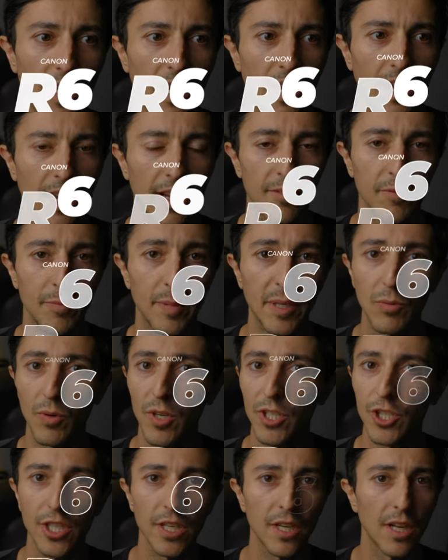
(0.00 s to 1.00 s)
I've been
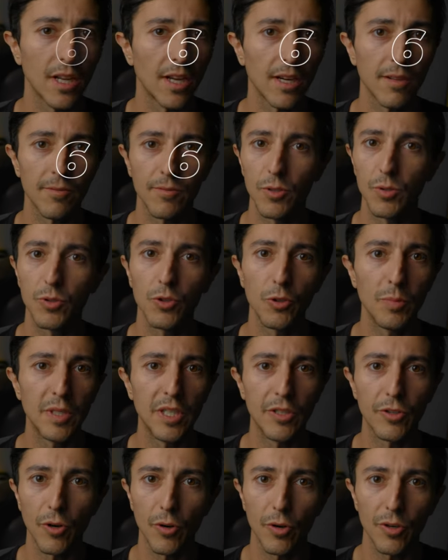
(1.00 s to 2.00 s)
watching a lot of YouTube
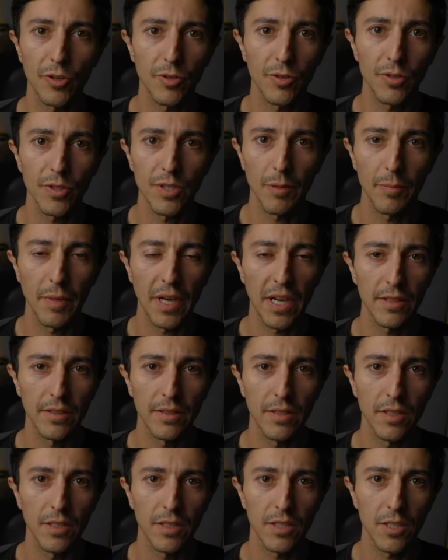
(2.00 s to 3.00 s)
tutorials about
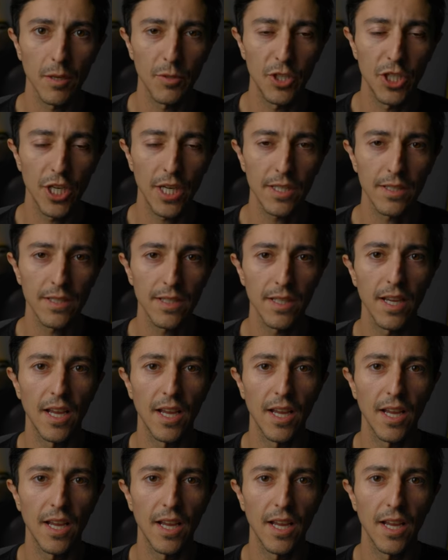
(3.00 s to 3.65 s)
the subject,